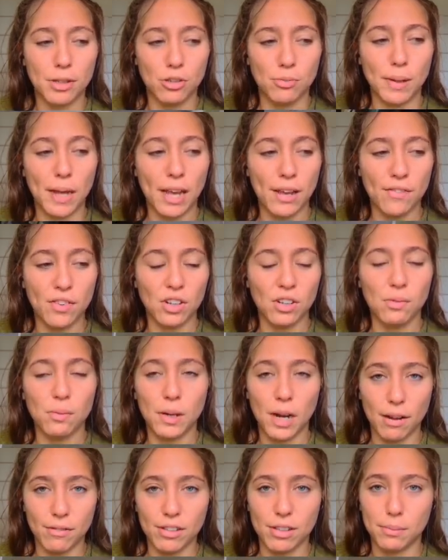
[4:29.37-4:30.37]
behavior
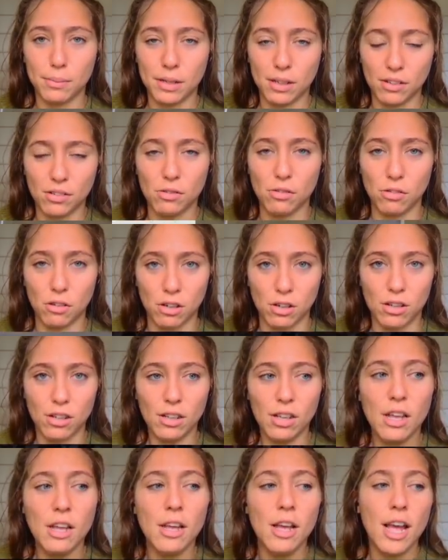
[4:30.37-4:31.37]
when I was a middle school girl.
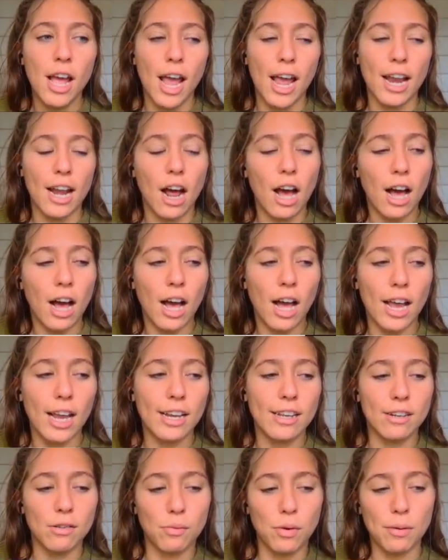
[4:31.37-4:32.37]
And I
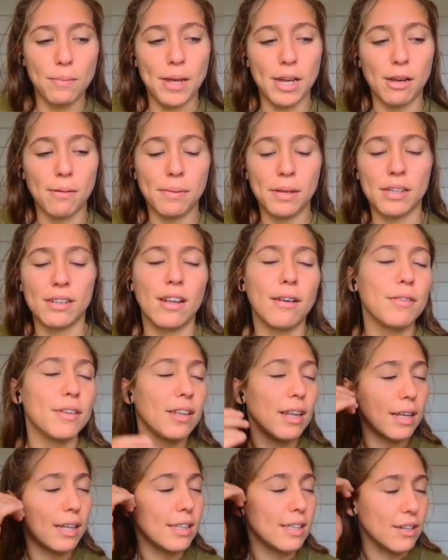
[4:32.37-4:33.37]
didn't wear makeup because I was,